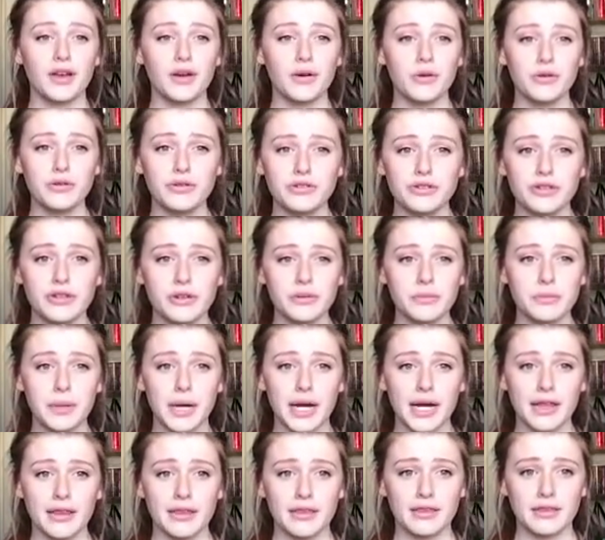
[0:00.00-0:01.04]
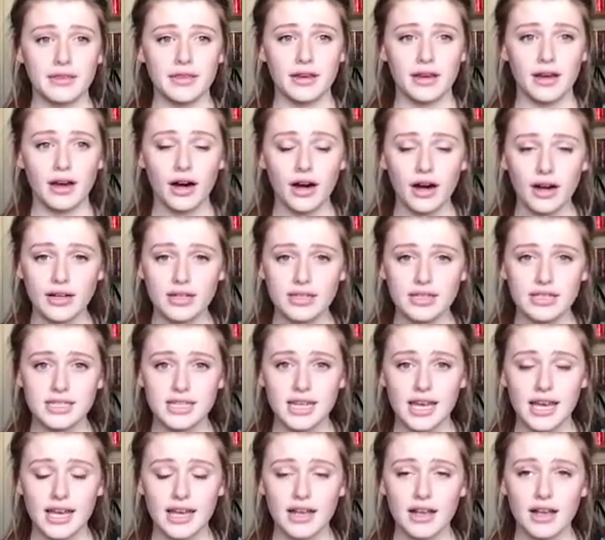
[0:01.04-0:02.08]
Also by the
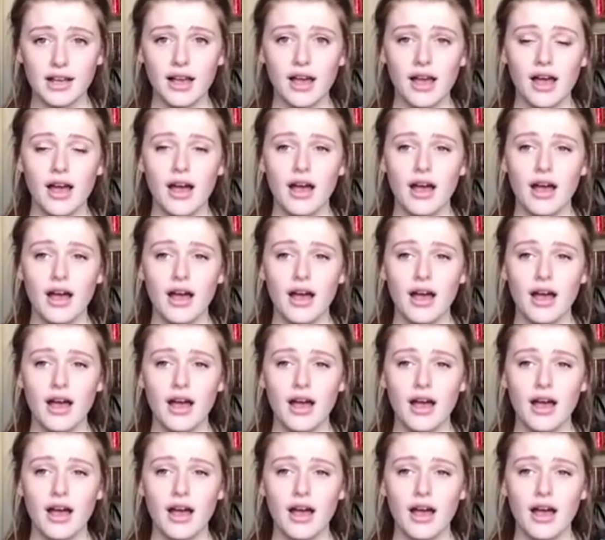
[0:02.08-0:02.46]
casting,